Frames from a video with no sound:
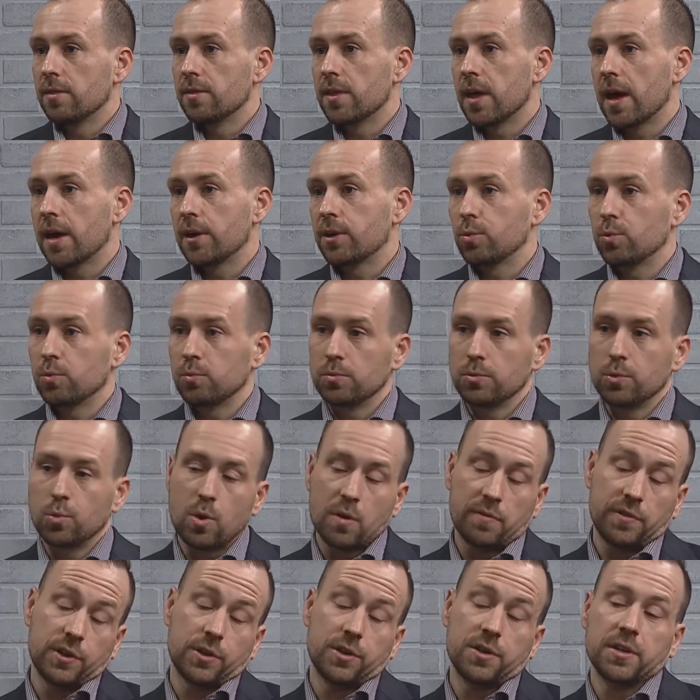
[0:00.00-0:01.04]
that
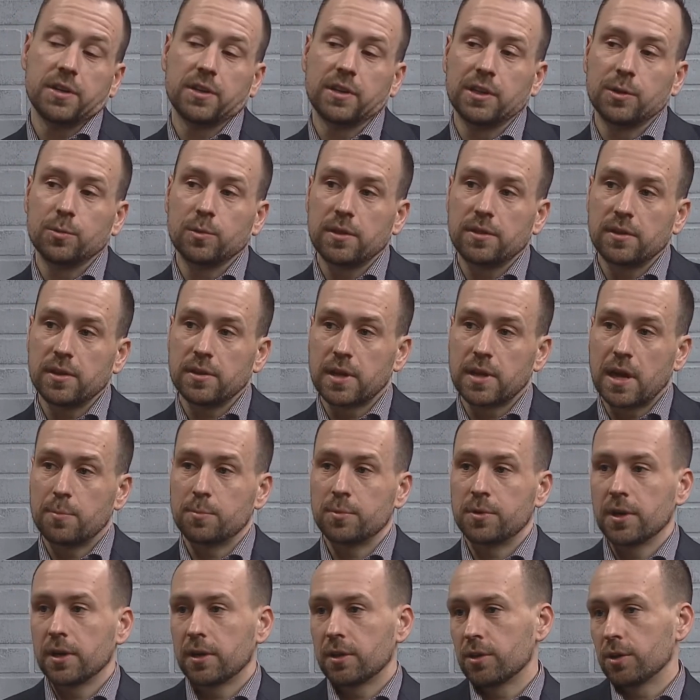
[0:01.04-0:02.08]
whoever you're dealing with in that
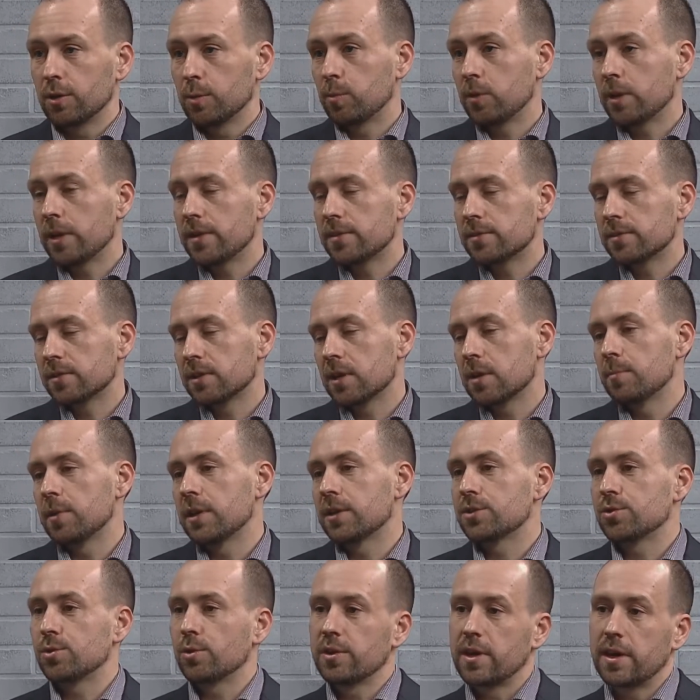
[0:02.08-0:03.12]
particular place can
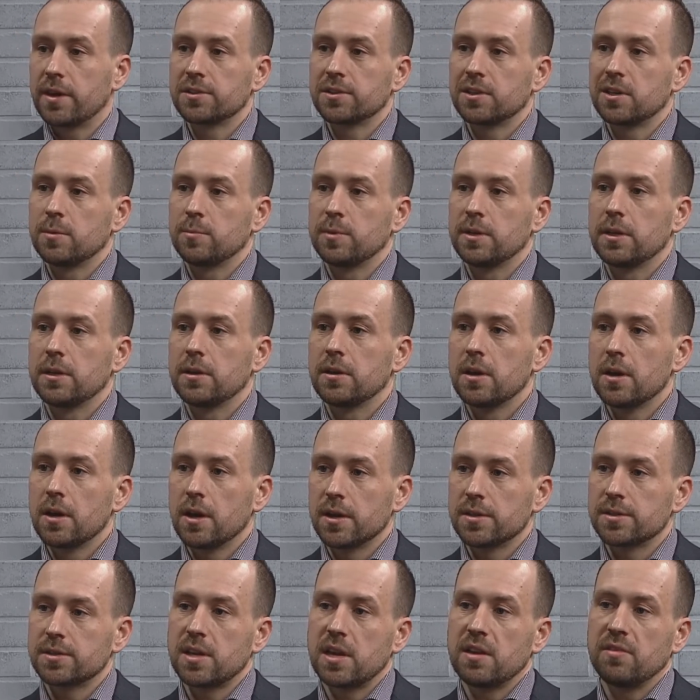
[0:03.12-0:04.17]
make sure that it's going to be
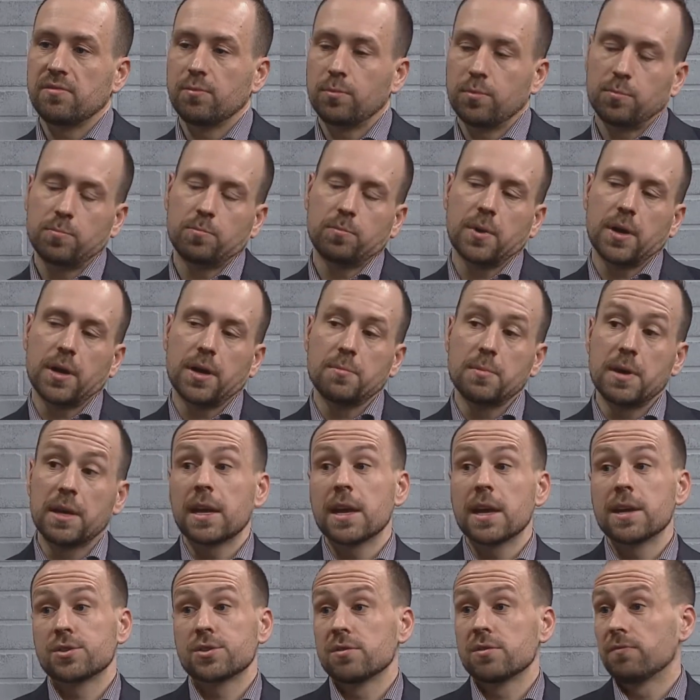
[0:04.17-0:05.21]
a safe
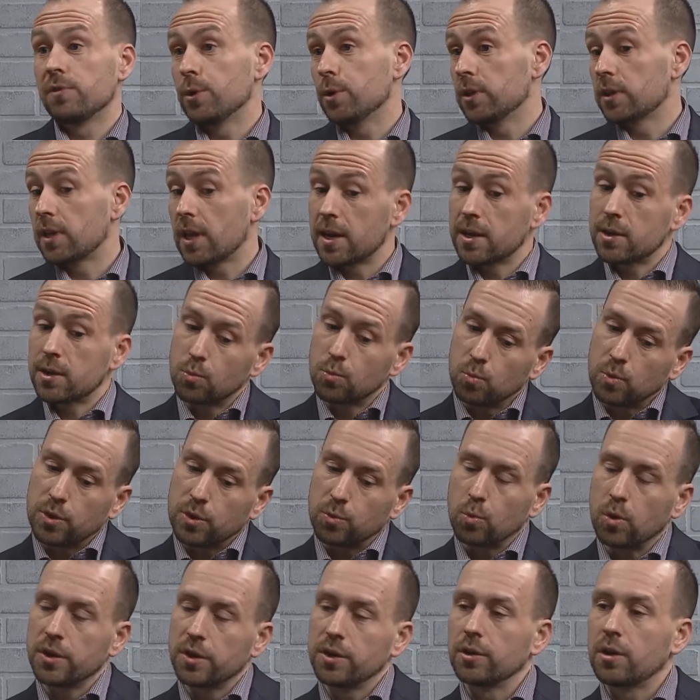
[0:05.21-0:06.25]
medication for you to take
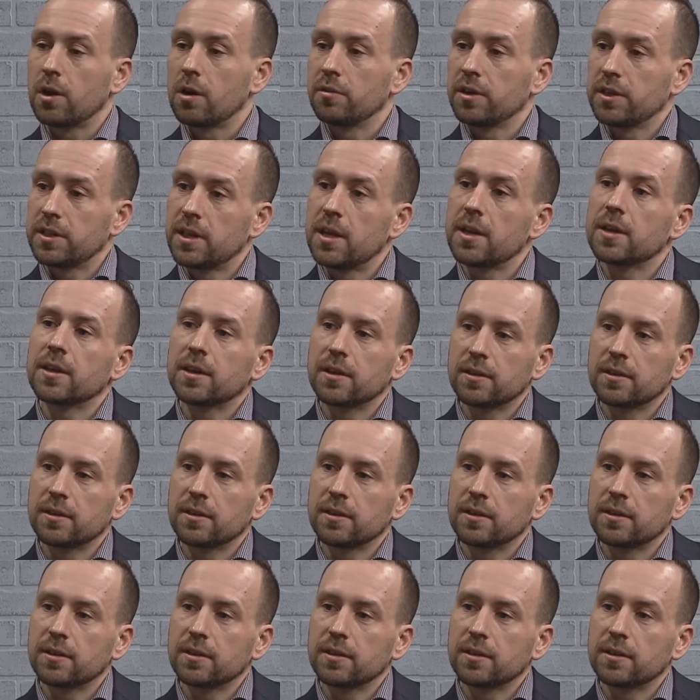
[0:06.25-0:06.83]
with what you're already taking.